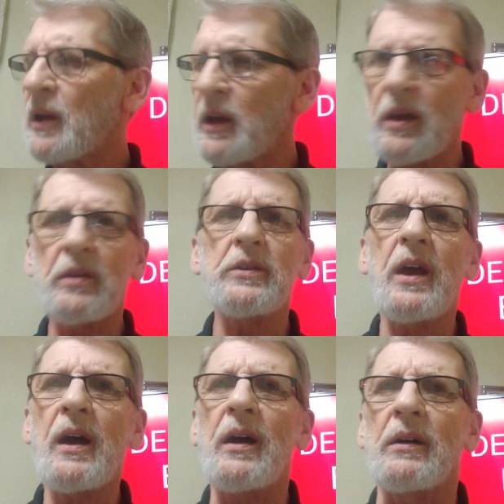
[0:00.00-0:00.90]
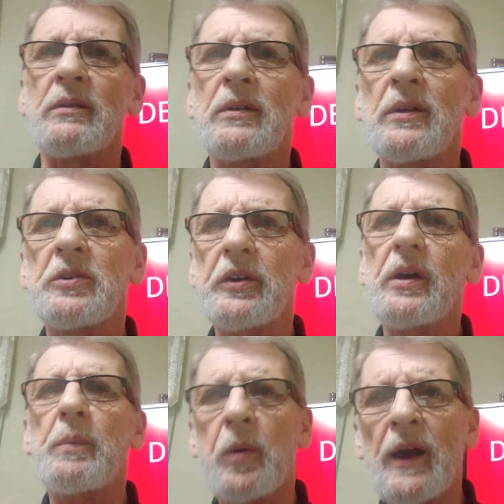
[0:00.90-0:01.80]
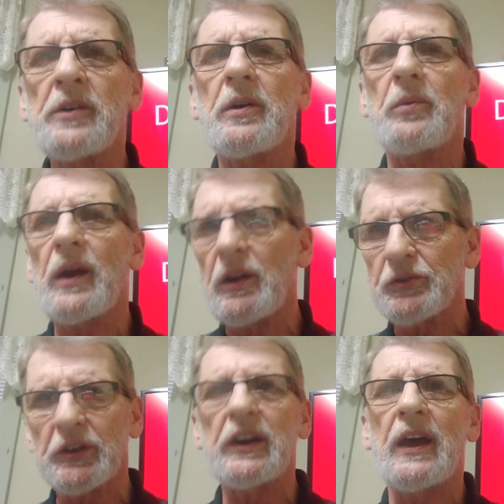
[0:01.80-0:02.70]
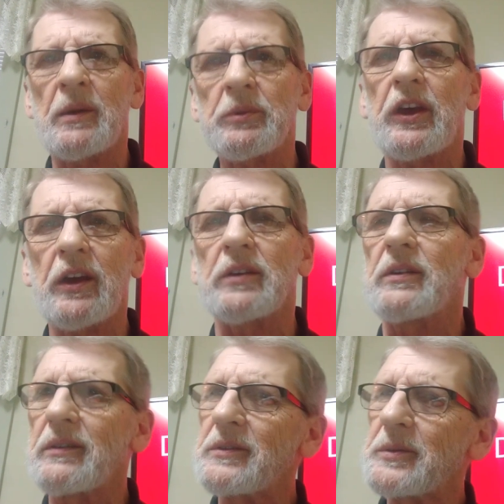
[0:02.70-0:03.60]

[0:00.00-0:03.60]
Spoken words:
Hell yeah. You get pregnant, raise the damn kid.